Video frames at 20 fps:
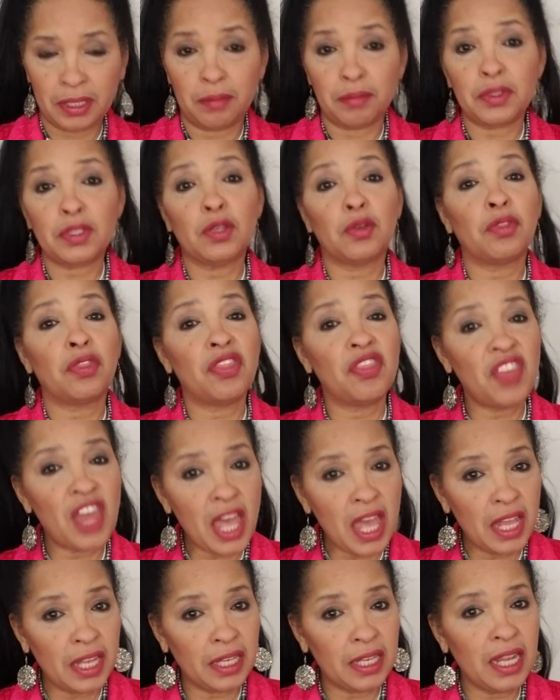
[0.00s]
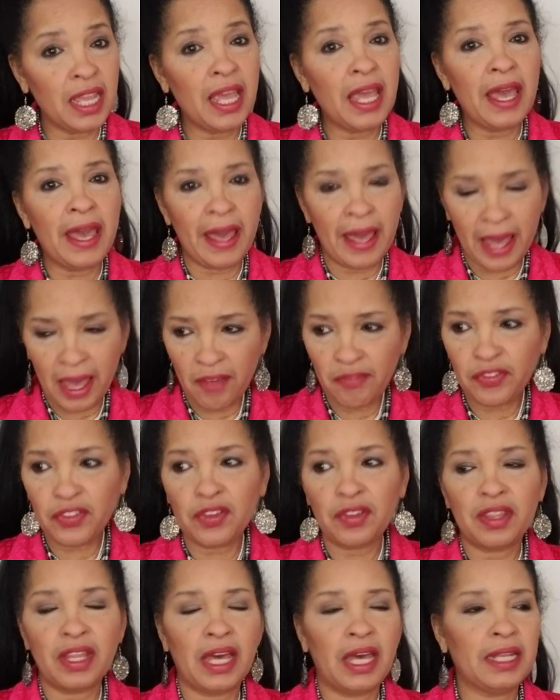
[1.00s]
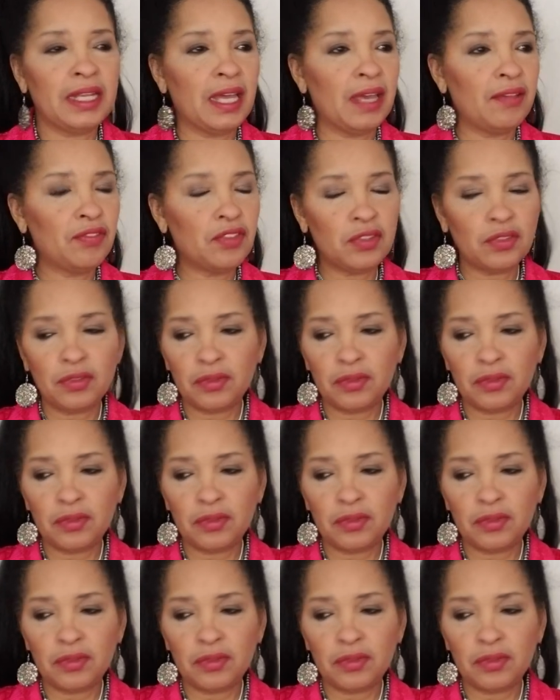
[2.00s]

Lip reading: So then after that, after